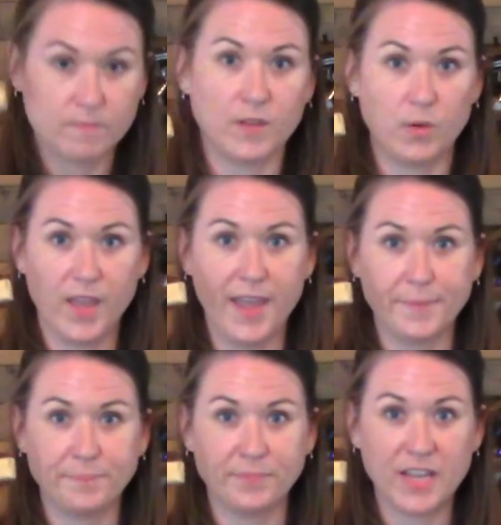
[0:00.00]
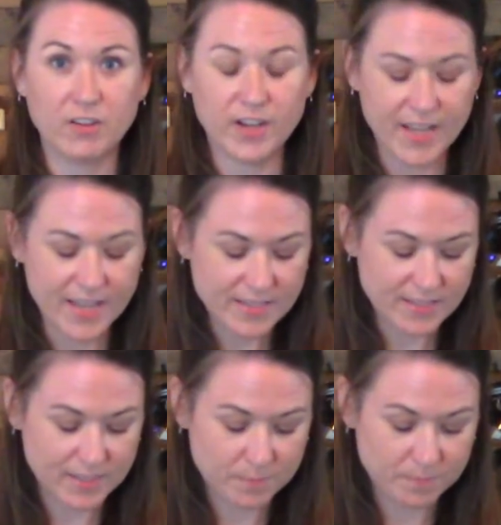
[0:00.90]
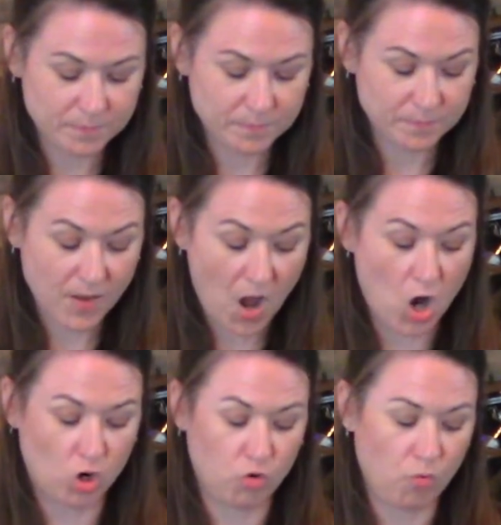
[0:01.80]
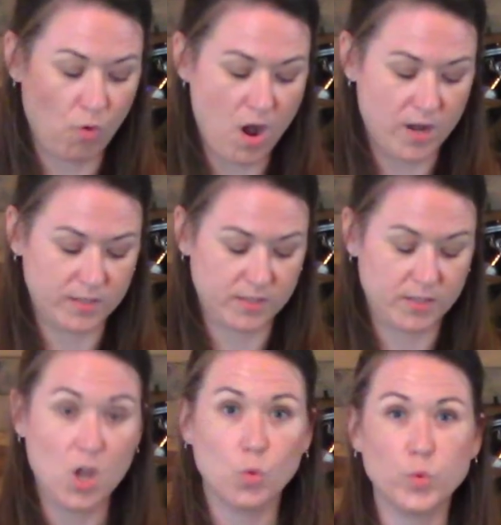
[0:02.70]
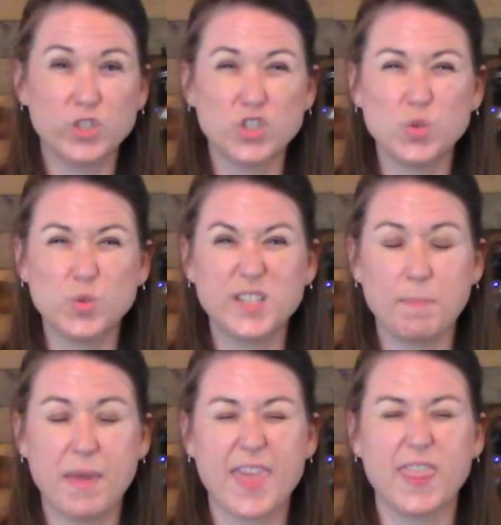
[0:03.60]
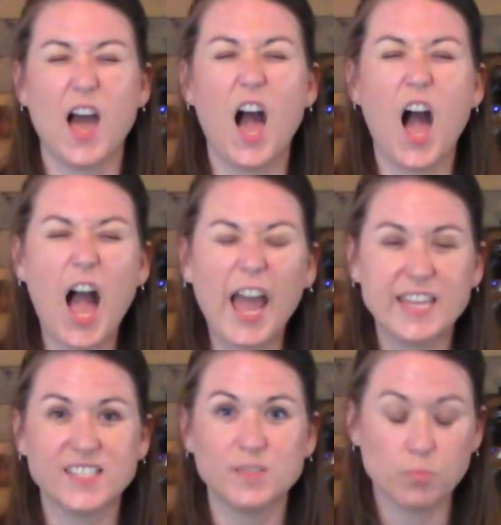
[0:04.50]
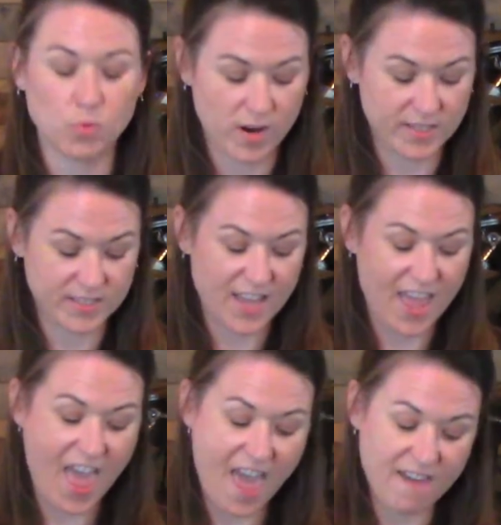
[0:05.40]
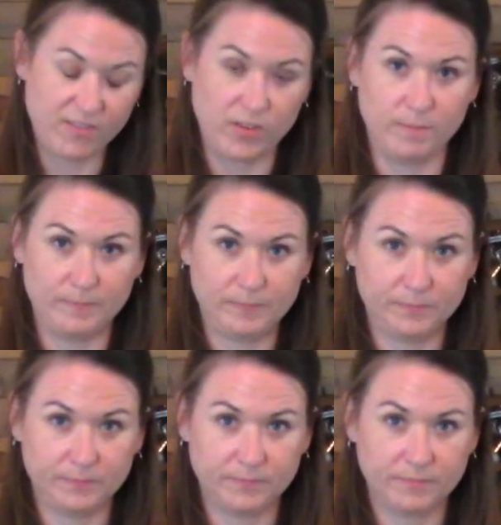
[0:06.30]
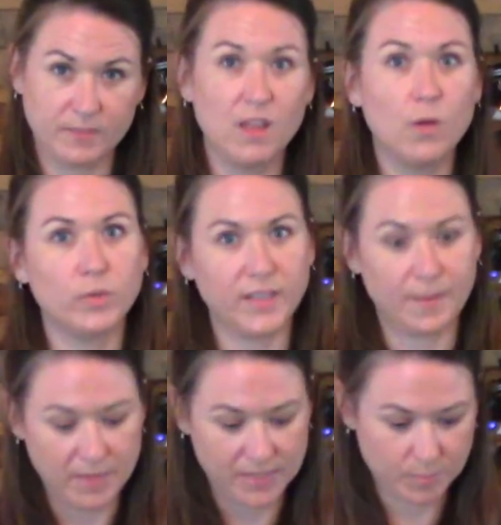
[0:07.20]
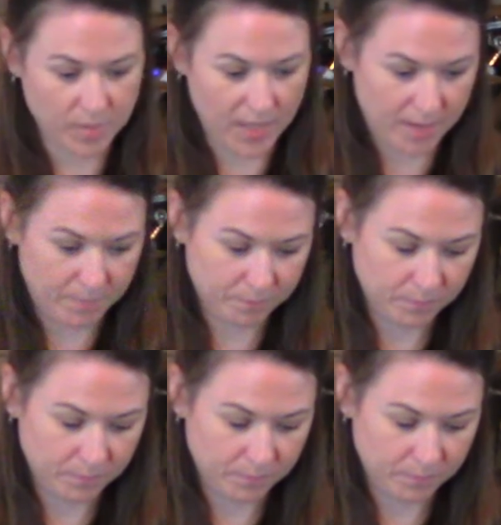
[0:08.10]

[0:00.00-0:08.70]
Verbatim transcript: Okay, here it is. A cross was used to pay the highest price ever. Well, let me explain.